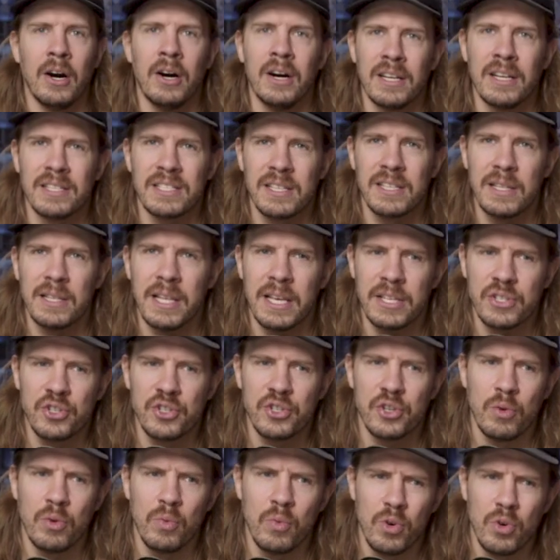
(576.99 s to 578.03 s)

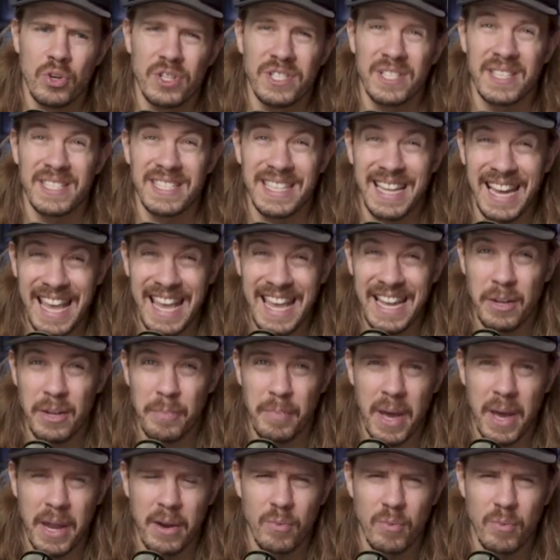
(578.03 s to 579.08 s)
Celestial Woods is an independent